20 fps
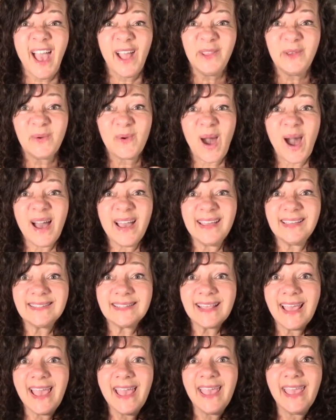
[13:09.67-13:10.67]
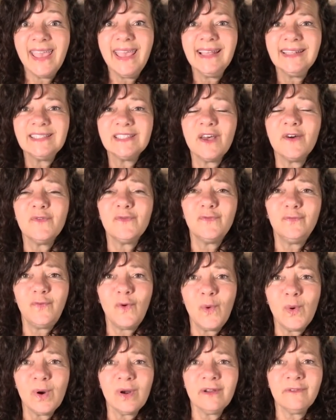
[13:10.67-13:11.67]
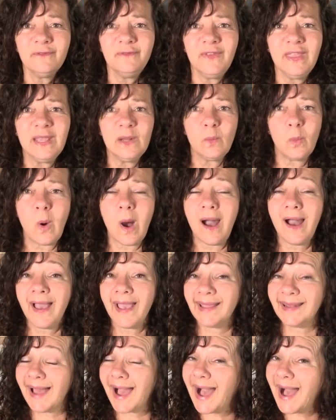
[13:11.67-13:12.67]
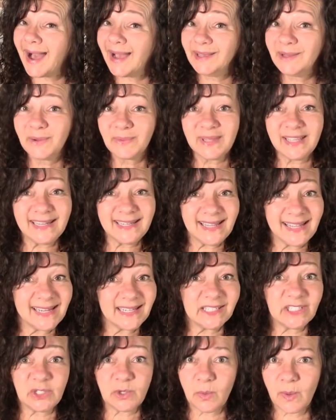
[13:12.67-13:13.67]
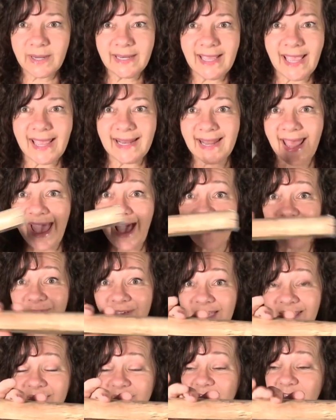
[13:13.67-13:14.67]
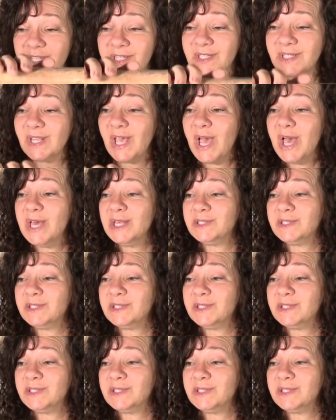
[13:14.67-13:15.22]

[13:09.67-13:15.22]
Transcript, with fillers: And you guys, it's four feet wide. I only needed twenty-eight and a half inches.